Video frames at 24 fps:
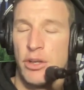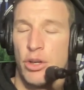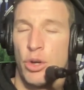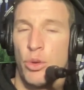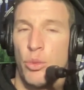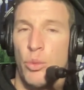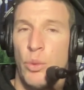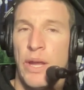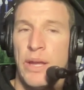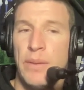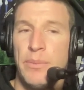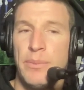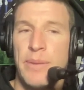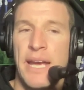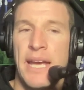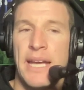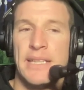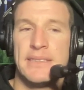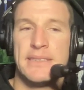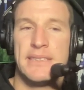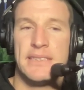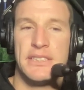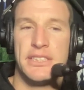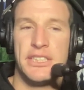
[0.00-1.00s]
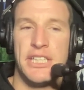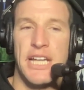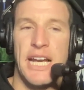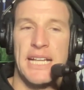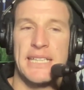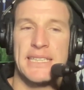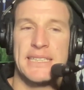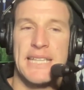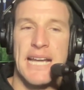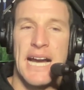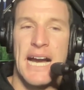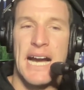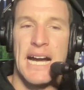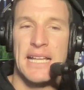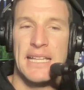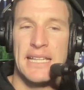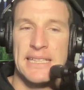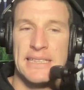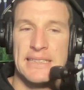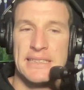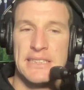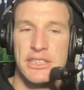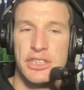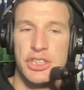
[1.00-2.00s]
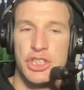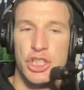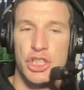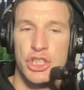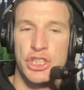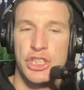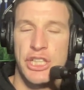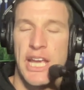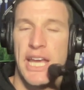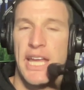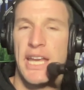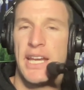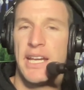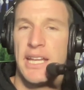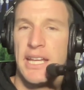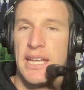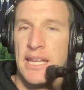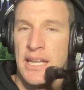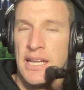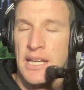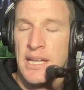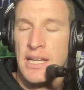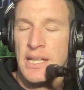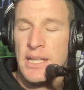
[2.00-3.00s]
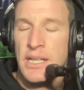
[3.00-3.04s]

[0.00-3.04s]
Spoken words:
or a wingman to Jack Darling, to Josh Kennedy,